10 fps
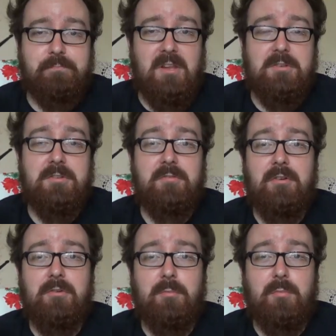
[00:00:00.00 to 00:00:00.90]
It's a
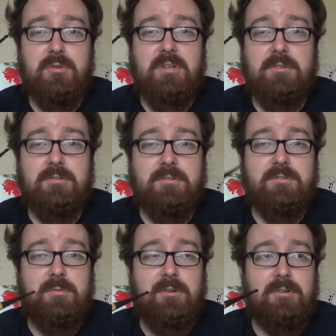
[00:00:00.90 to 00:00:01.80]
very unpretentious
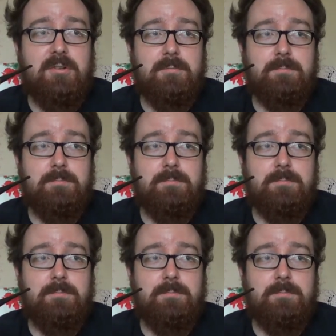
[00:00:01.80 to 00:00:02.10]
smoke.